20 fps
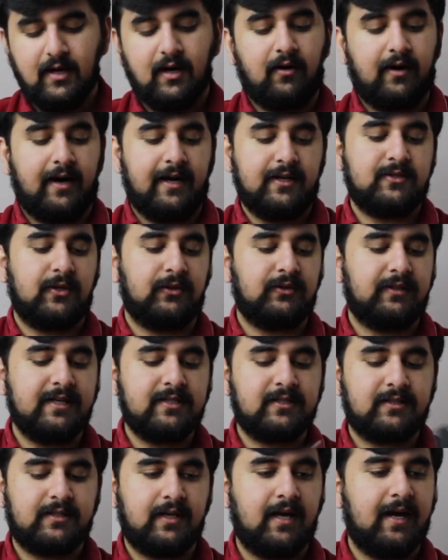Alright, so
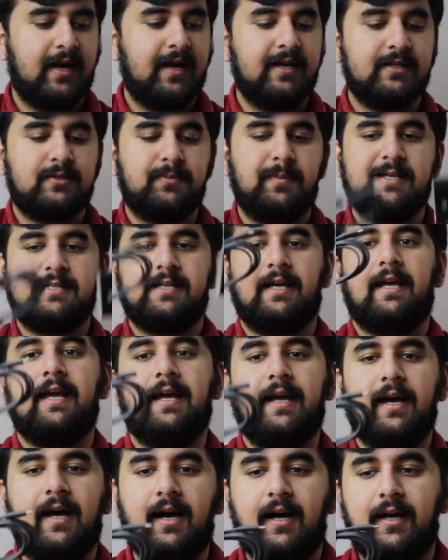this is
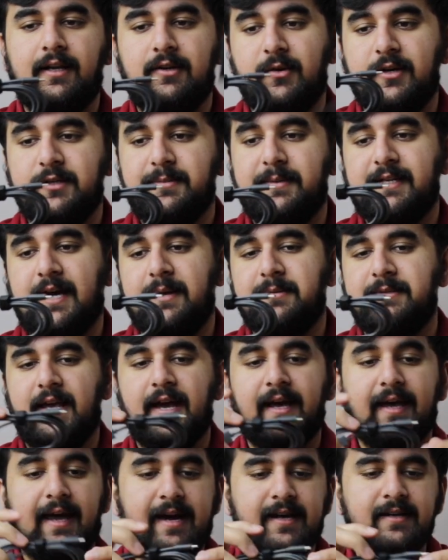basically USB Type-C
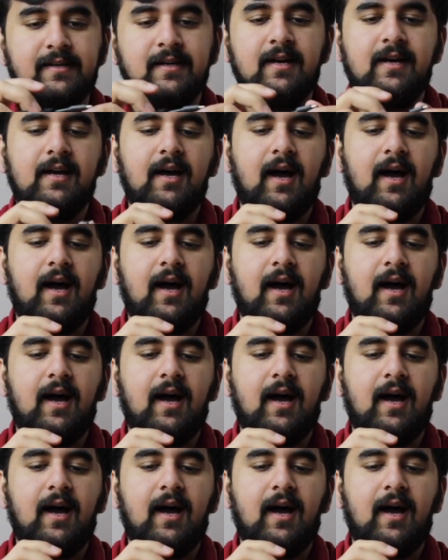again.